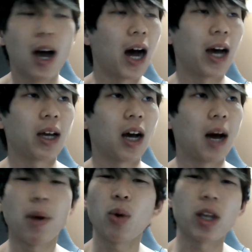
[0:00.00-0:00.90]

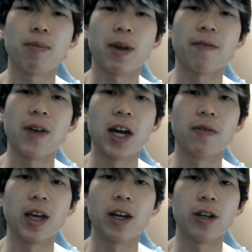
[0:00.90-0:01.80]
I'm not really a big fan
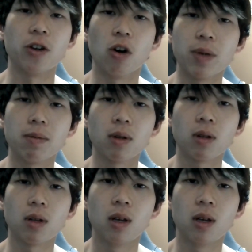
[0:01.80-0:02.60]
of getting to know people,